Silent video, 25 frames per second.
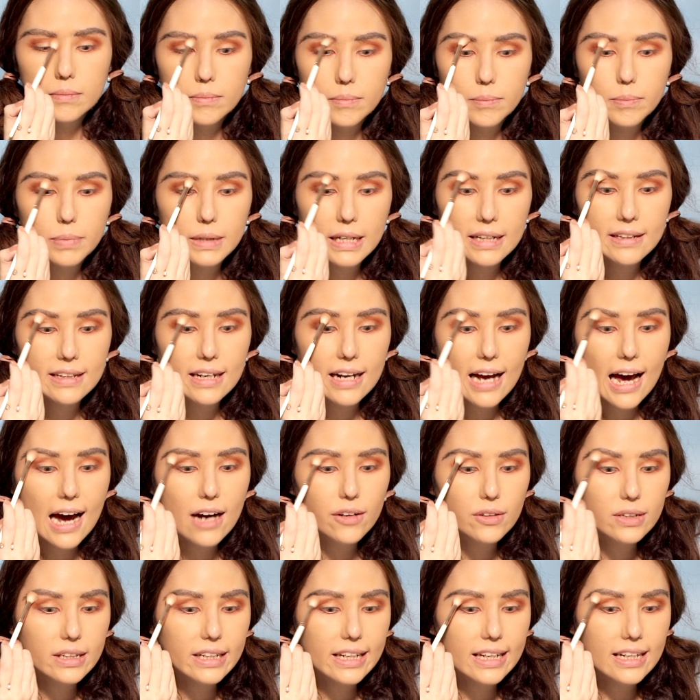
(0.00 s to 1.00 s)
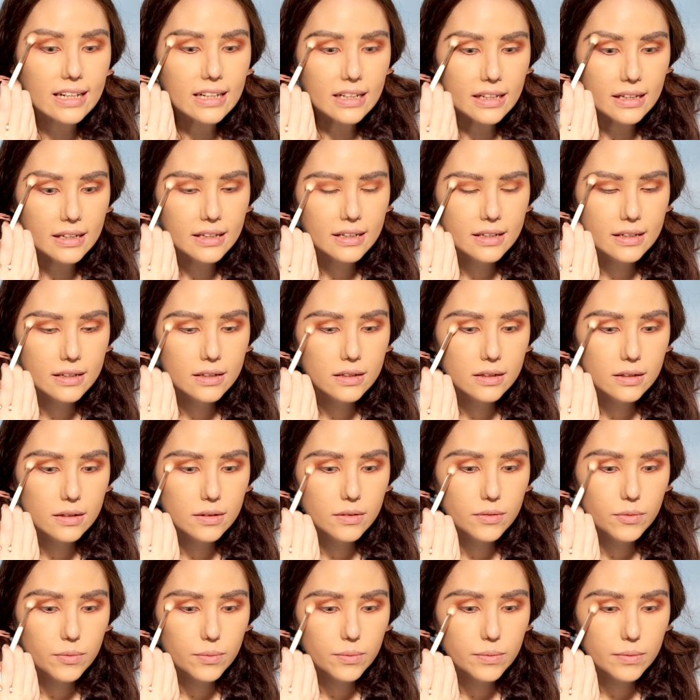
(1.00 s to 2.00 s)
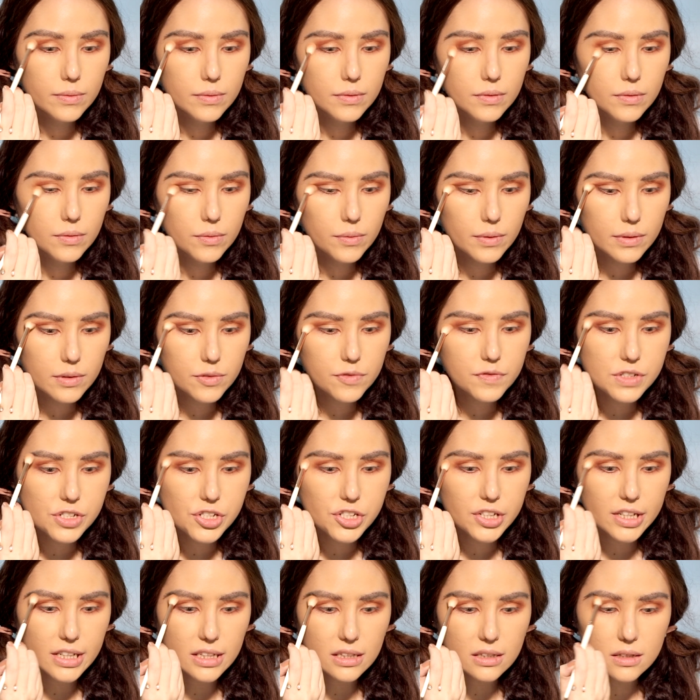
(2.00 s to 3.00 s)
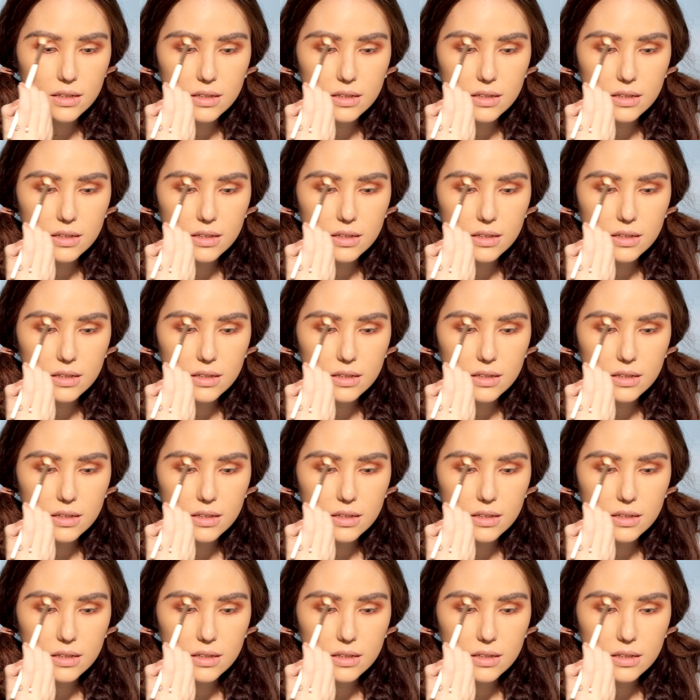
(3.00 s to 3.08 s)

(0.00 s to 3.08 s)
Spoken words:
Blend that out again. The first shade.